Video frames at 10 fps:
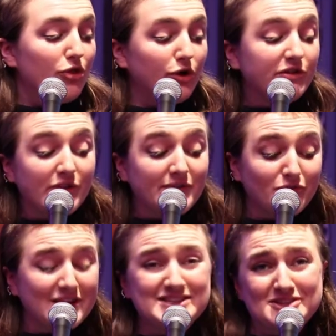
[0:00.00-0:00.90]
Those
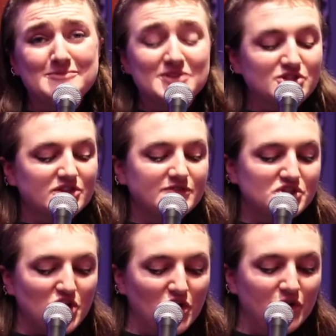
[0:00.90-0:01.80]
referendums are just for
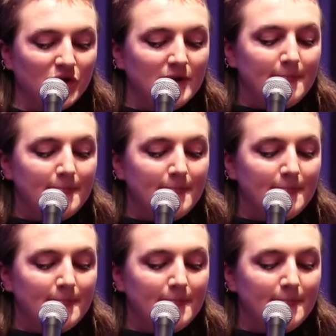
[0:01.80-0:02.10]
show,